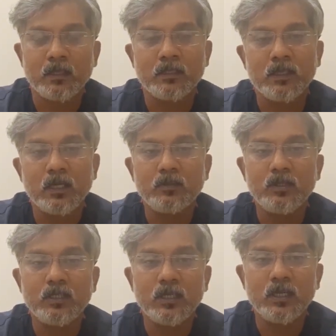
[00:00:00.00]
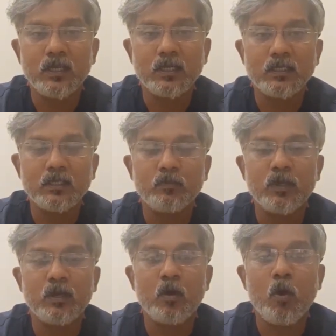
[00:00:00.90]
Surgery is indicated
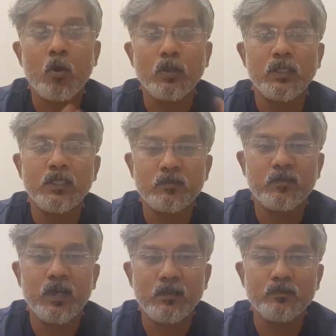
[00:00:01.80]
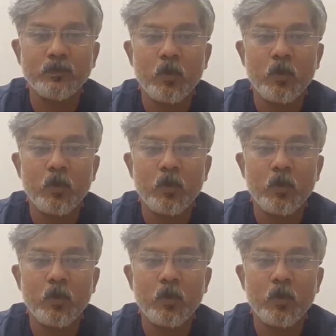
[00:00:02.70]
when all these fail,